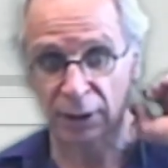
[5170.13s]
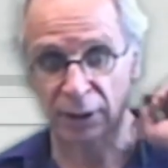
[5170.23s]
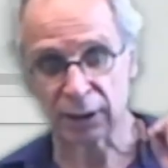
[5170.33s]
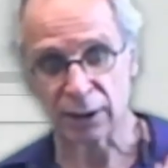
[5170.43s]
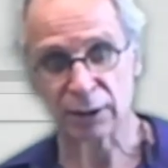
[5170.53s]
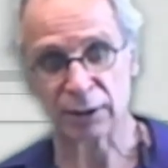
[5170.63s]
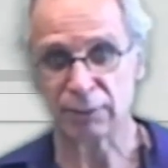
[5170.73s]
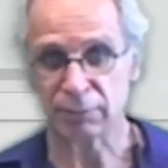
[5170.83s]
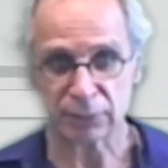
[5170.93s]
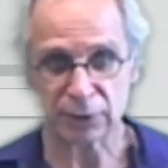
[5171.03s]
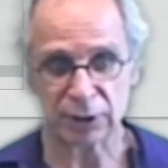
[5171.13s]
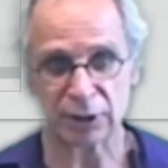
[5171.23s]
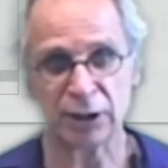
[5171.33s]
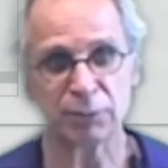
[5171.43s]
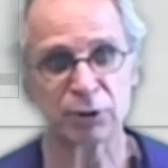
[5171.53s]

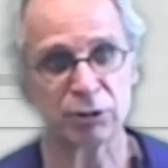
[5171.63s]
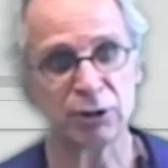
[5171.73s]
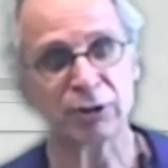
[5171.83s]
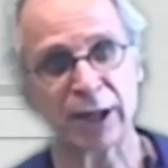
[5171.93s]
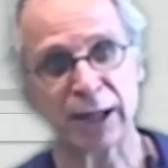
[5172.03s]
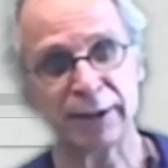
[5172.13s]
DM3 file,